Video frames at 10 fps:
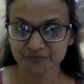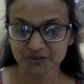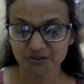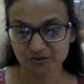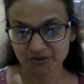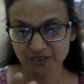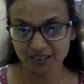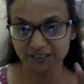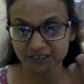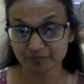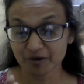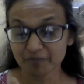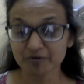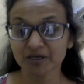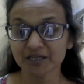so that it
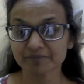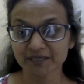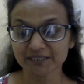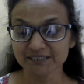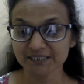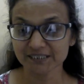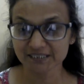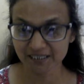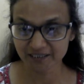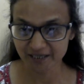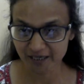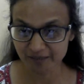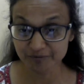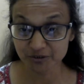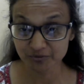properly mixes and
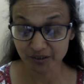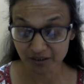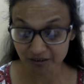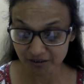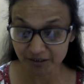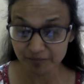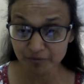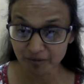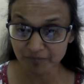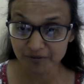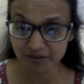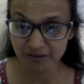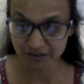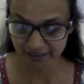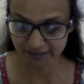helps you in proper
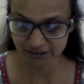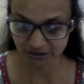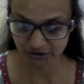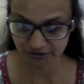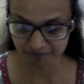digestion.